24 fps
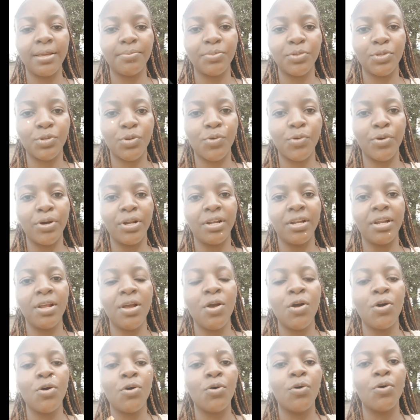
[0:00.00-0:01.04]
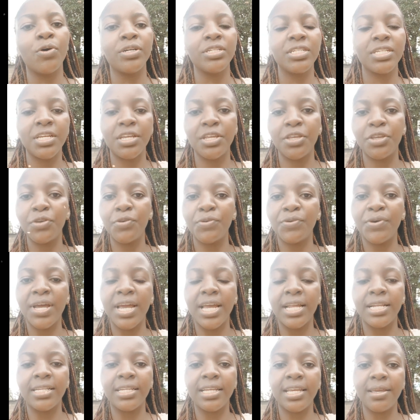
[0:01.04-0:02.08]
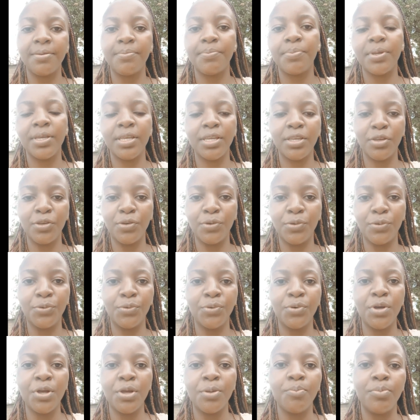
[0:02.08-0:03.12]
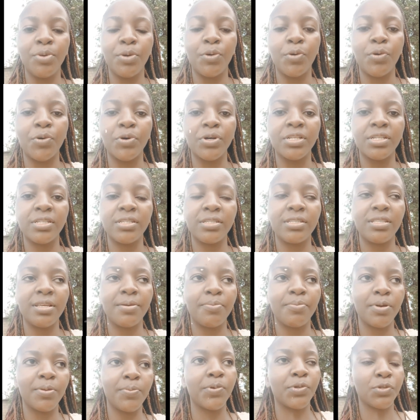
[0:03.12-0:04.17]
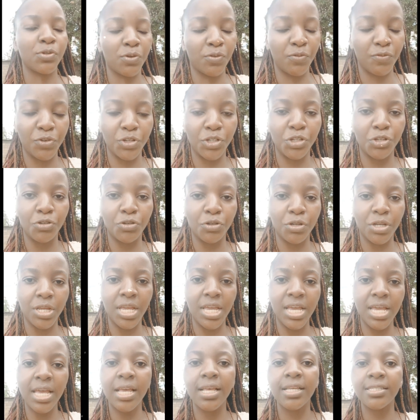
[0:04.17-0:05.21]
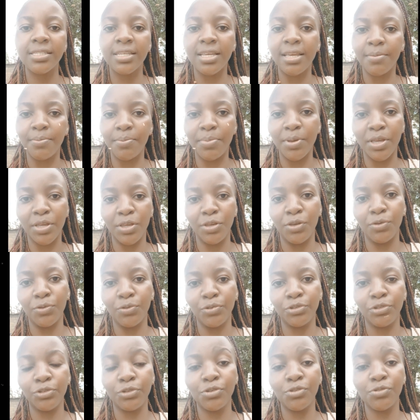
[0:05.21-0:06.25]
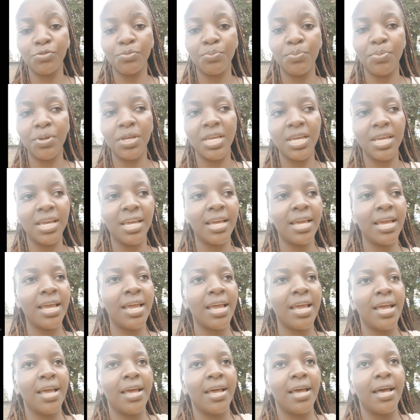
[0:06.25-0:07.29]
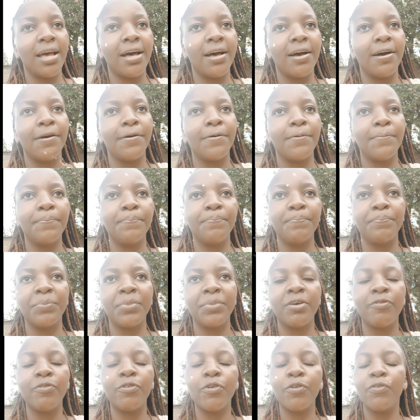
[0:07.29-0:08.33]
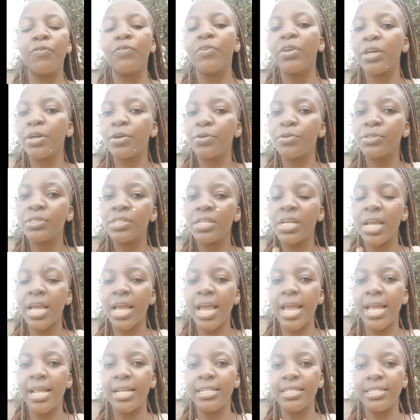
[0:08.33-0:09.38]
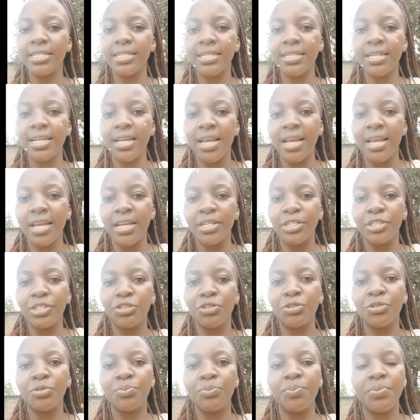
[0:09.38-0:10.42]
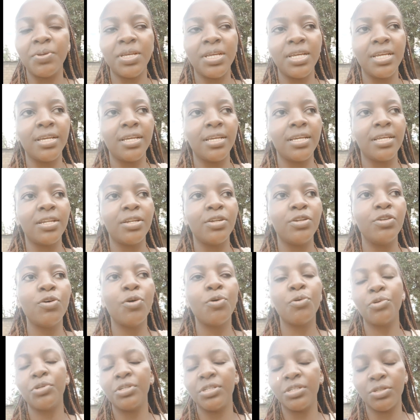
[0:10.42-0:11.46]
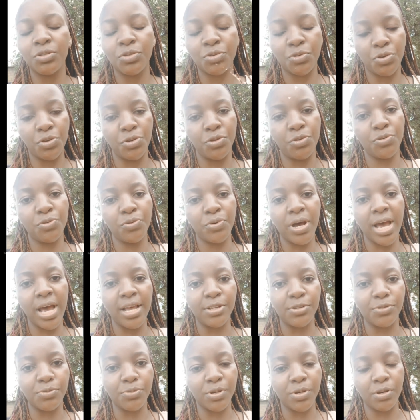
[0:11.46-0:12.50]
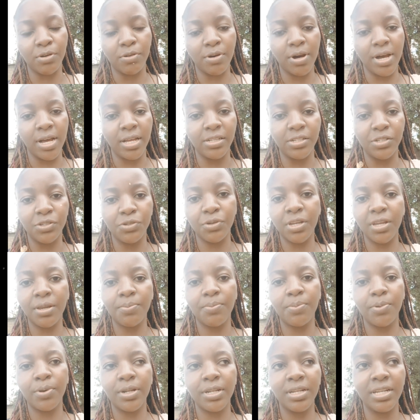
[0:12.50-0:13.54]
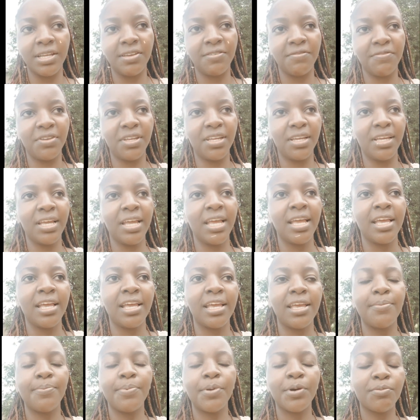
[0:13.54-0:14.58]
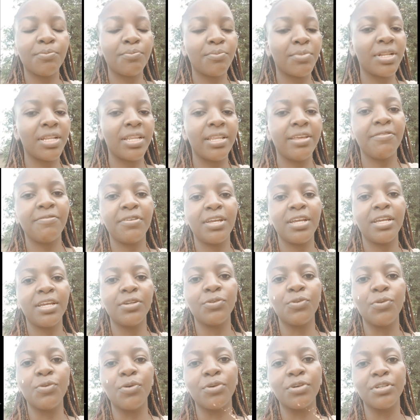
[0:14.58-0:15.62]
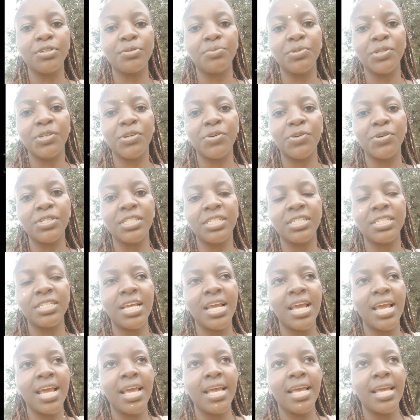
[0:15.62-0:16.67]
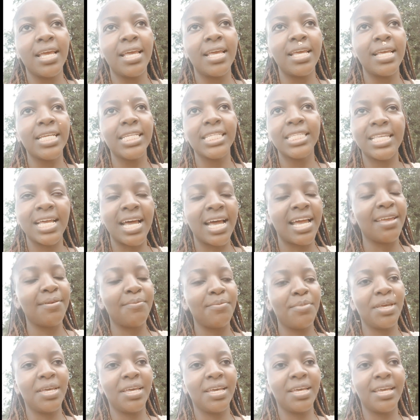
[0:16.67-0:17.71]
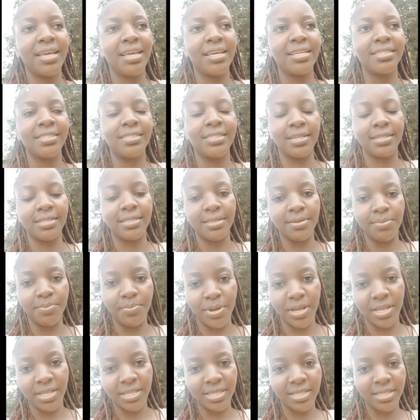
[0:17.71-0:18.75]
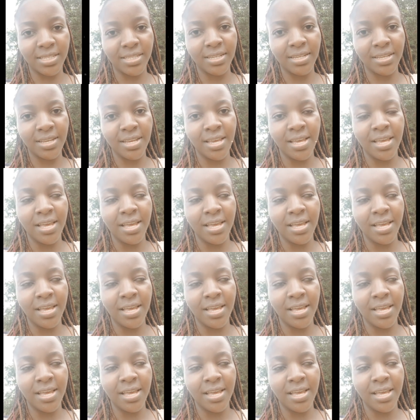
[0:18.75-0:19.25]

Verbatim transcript: keeps on holding you and keeping you because the purpose of which he is keeping you should be um, fulfilled and should be known to you as well as you keep on living keep on believing in god because his timing is just the best